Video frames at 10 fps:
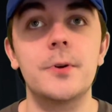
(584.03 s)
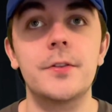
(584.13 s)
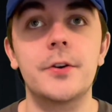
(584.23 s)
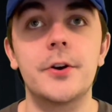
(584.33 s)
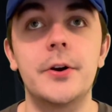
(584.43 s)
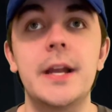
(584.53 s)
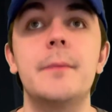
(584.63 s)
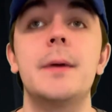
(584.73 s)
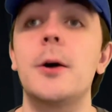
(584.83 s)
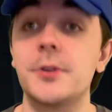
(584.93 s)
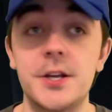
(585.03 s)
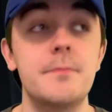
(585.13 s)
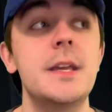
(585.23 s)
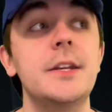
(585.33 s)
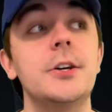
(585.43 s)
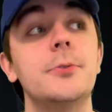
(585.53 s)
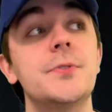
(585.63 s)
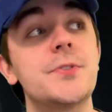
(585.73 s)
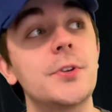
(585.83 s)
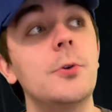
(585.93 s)
with her and about Kamino
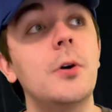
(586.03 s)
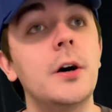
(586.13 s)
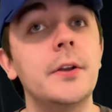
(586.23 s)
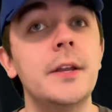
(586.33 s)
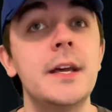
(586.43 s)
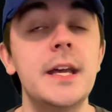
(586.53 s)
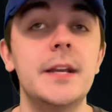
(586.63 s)
and so on,